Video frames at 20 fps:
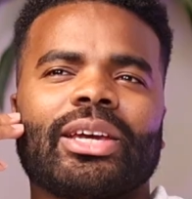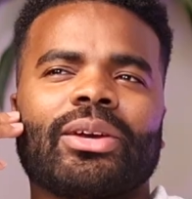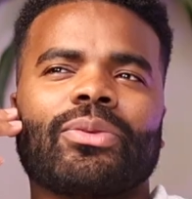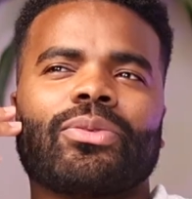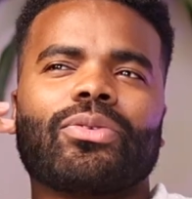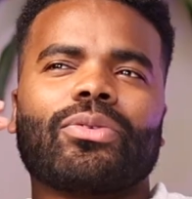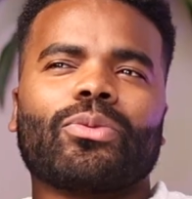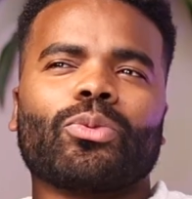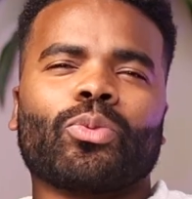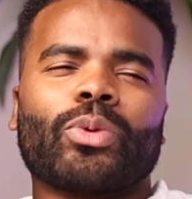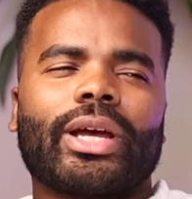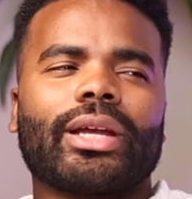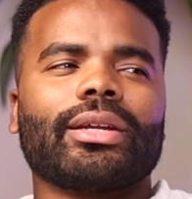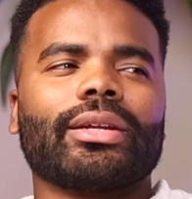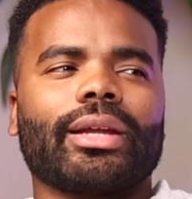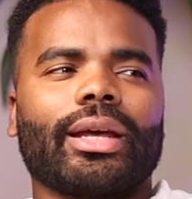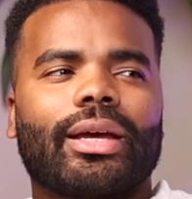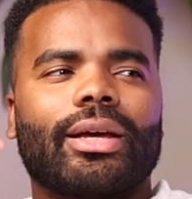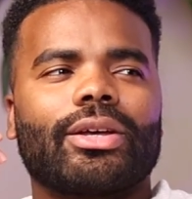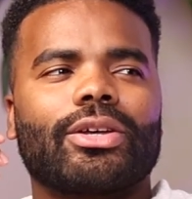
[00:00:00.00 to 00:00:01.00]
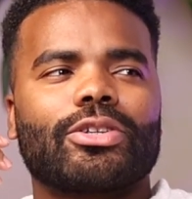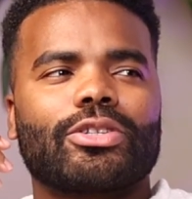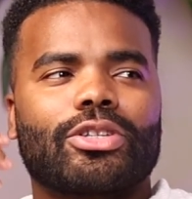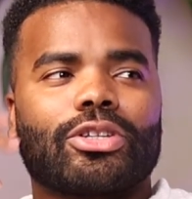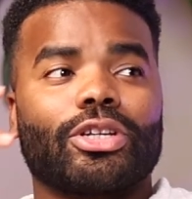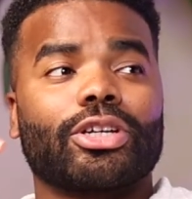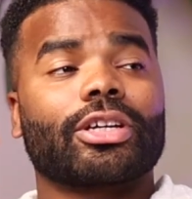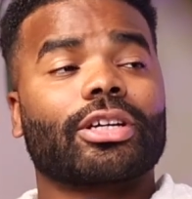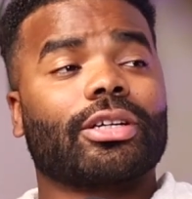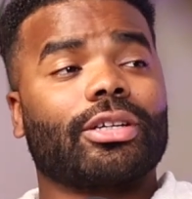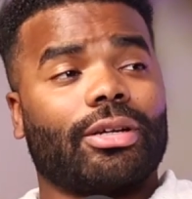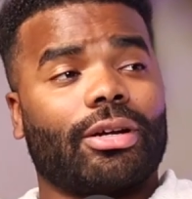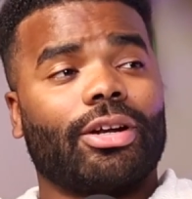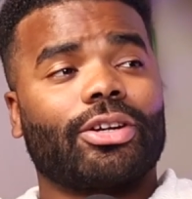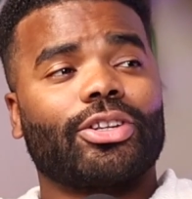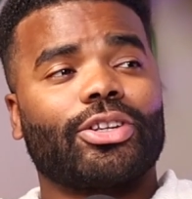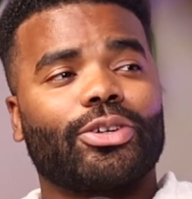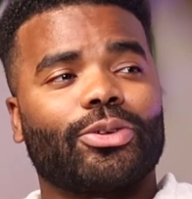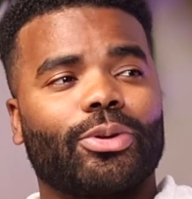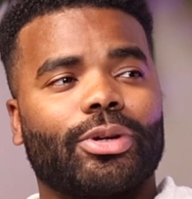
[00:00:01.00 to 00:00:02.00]
if red nails look good
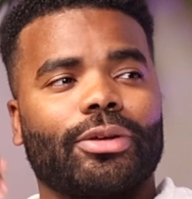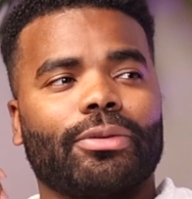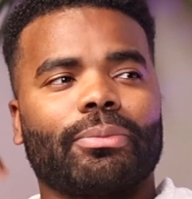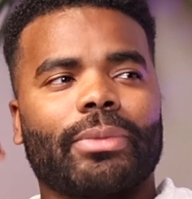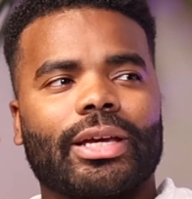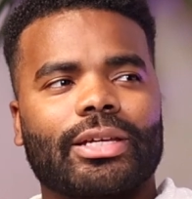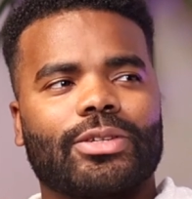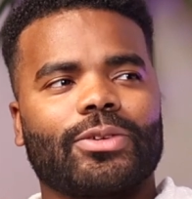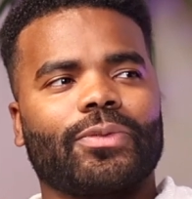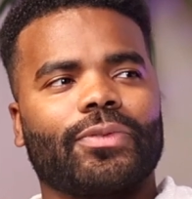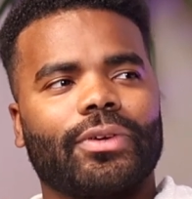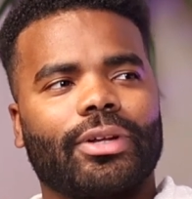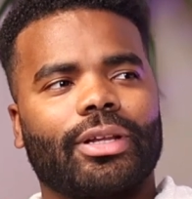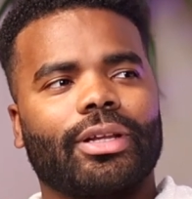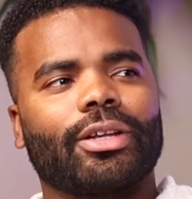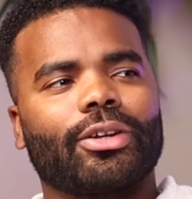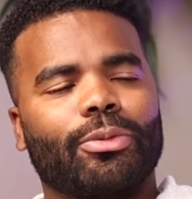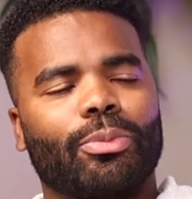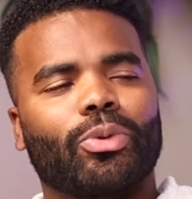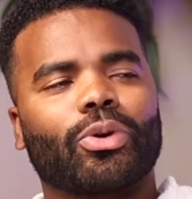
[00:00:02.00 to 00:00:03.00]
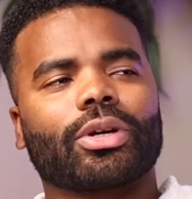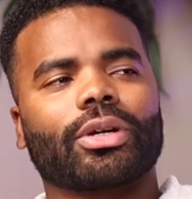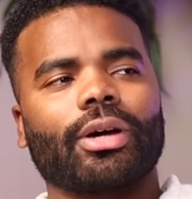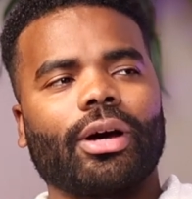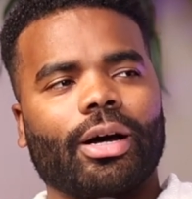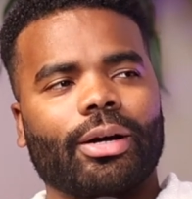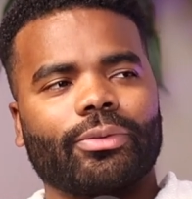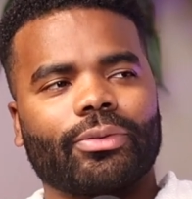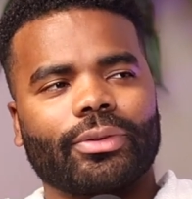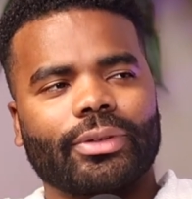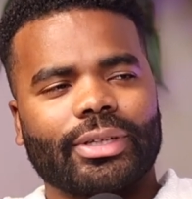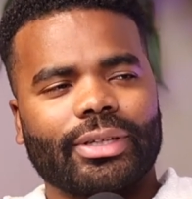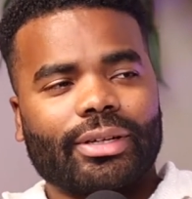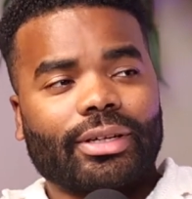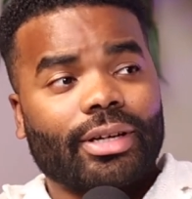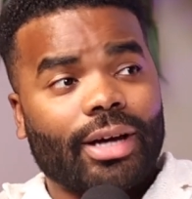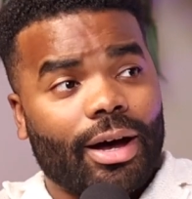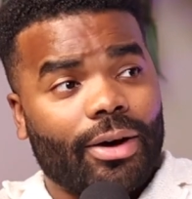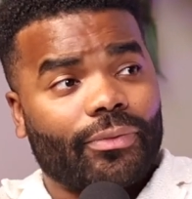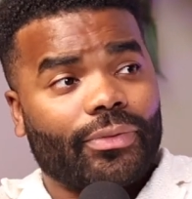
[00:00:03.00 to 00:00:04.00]
on you and it makes you feel a little more
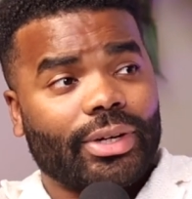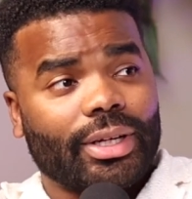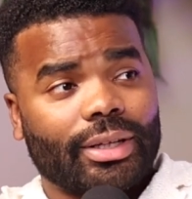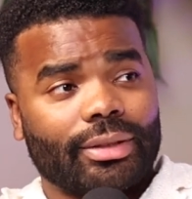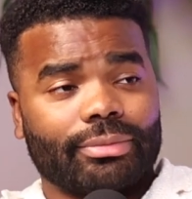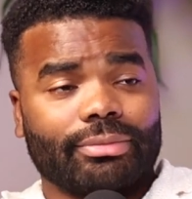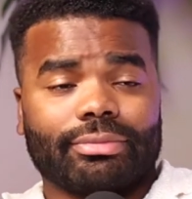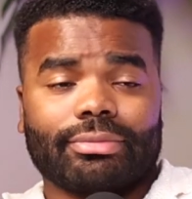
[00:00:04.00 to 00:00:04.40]
confident,